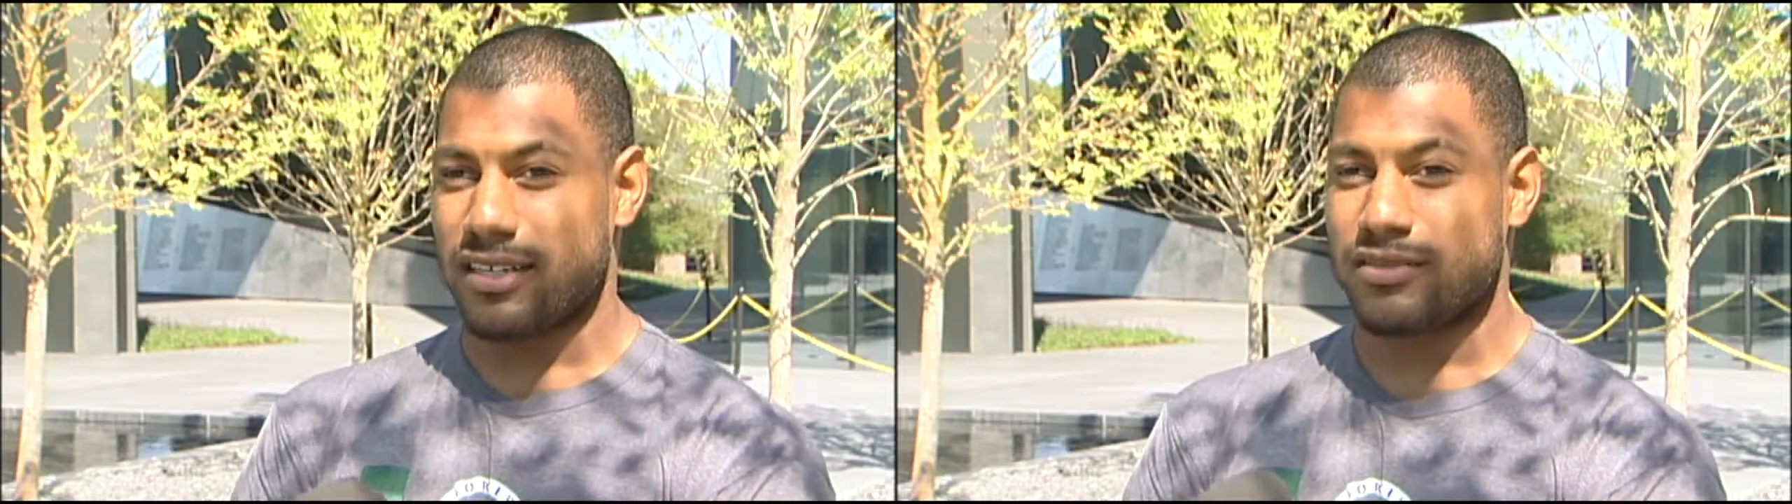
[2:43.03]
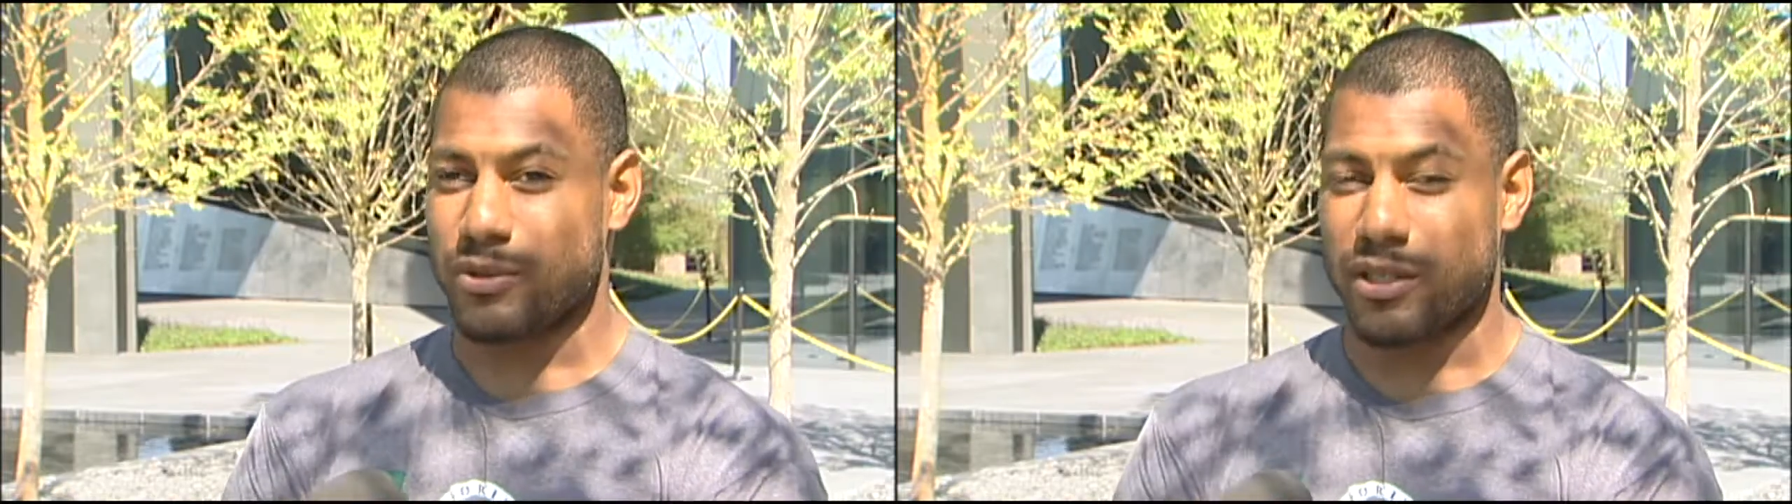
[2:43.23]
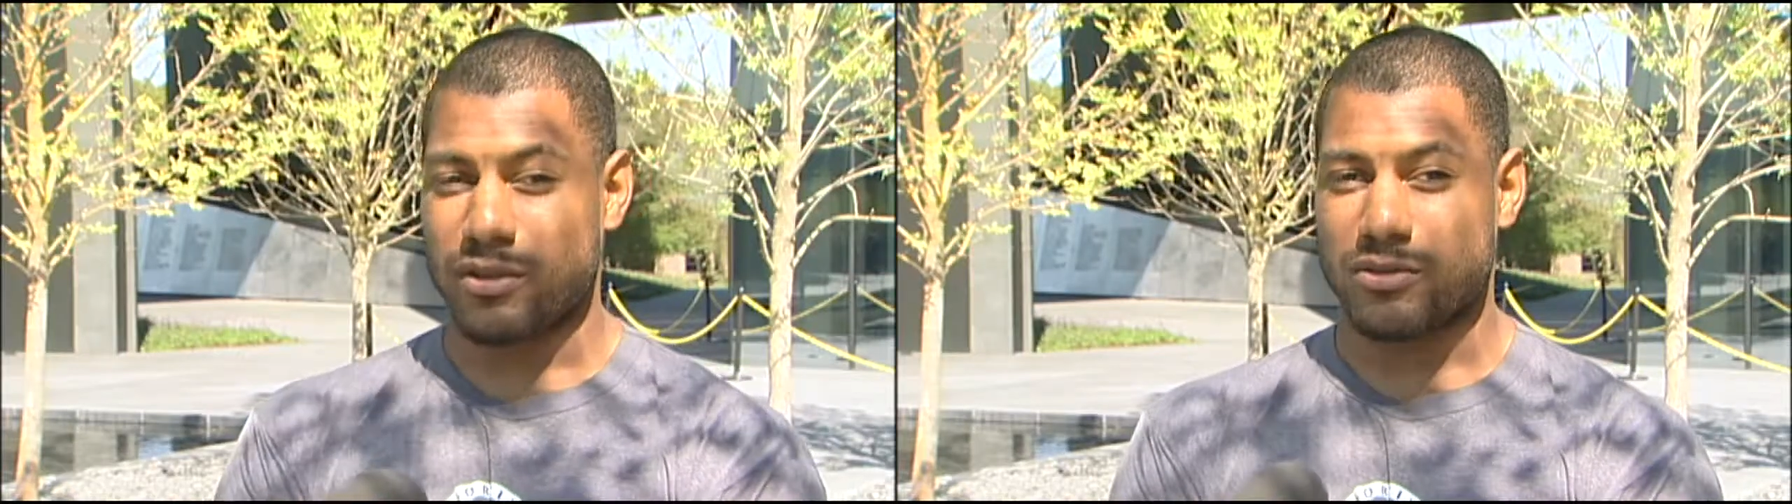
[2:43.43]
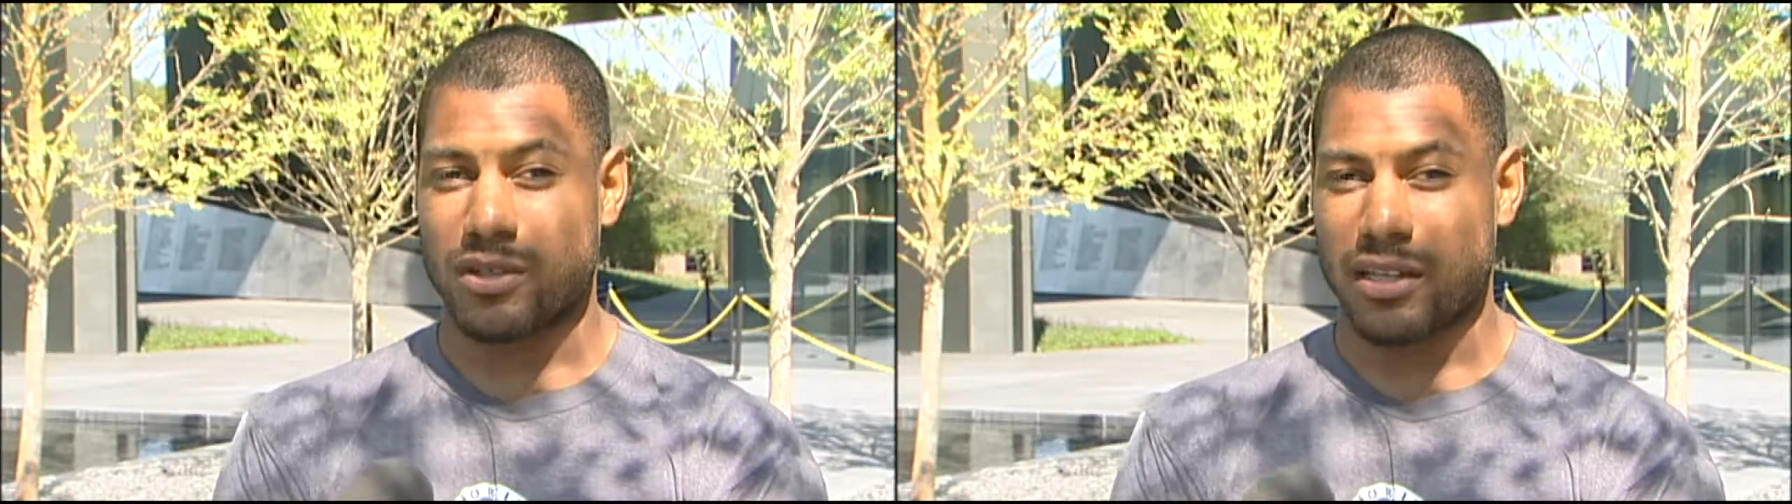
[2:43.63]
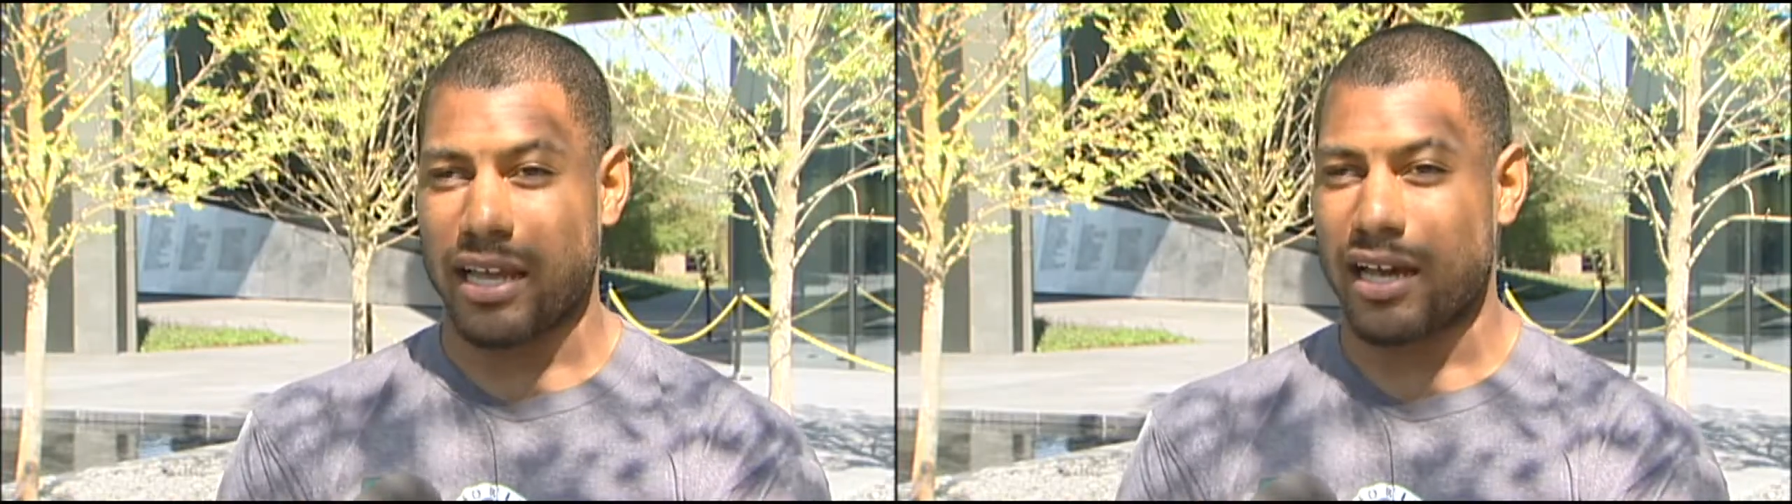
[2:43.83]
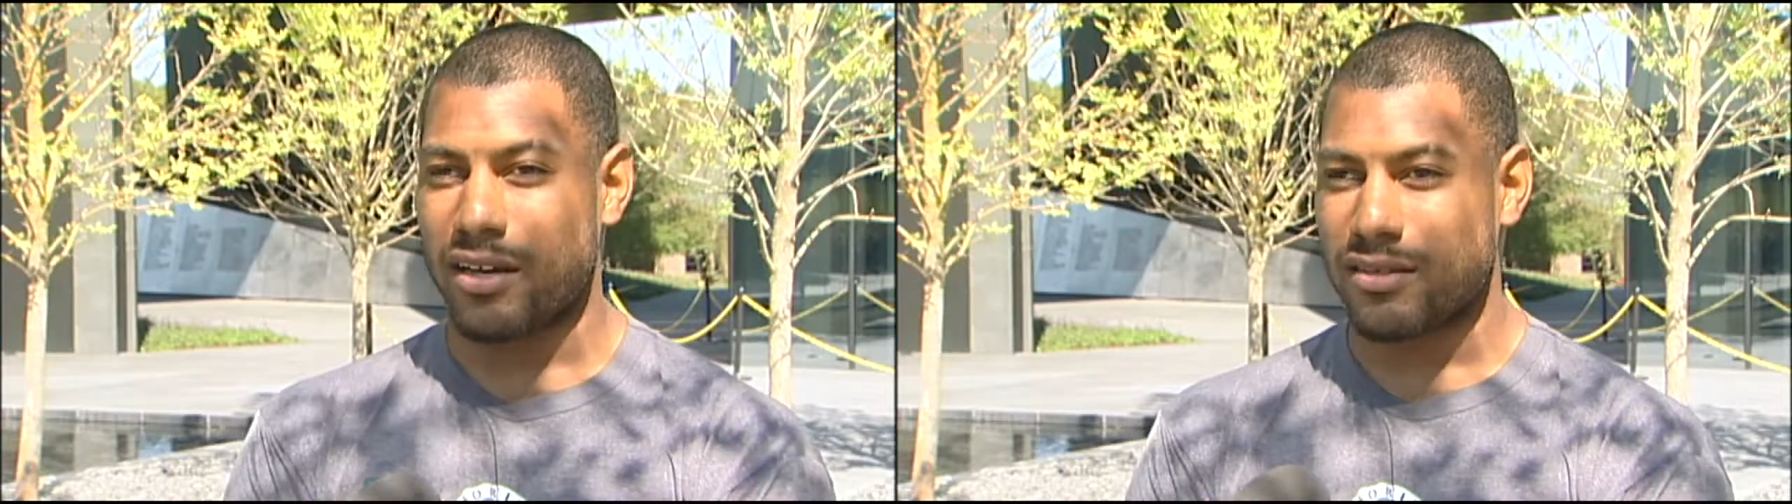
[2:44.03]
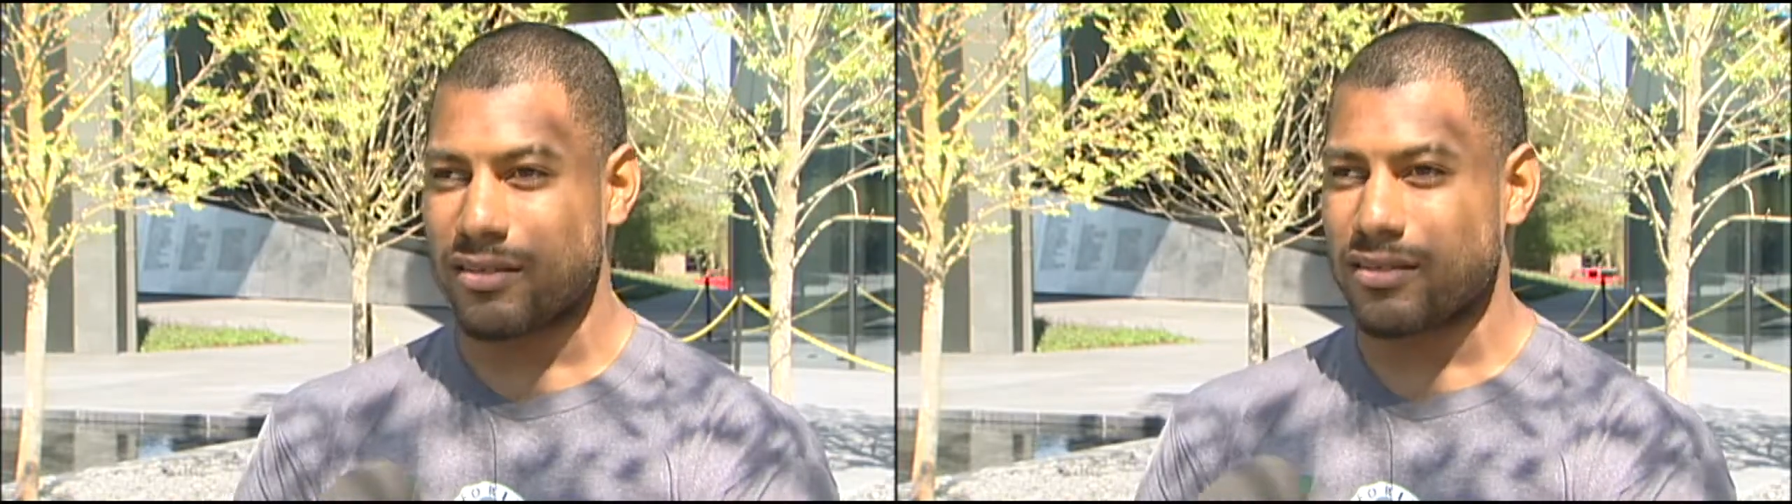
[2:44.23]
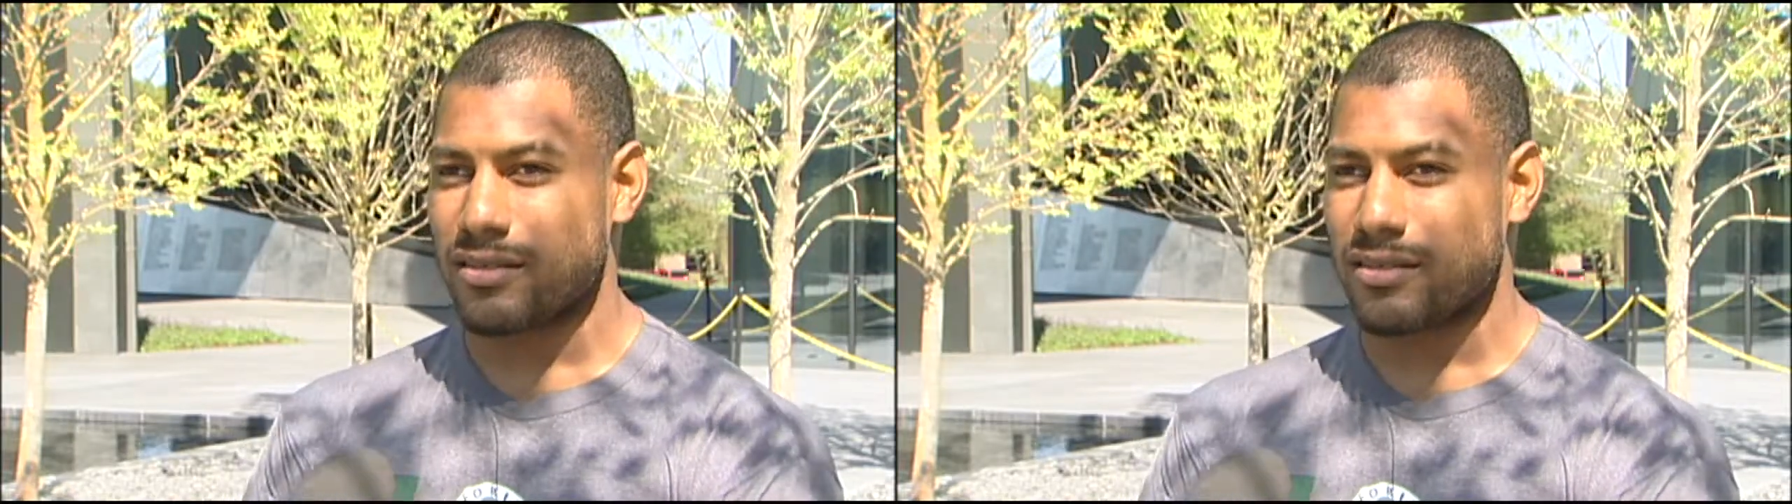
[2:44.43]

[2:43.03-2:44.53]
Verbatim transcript: it's re- it was real loud.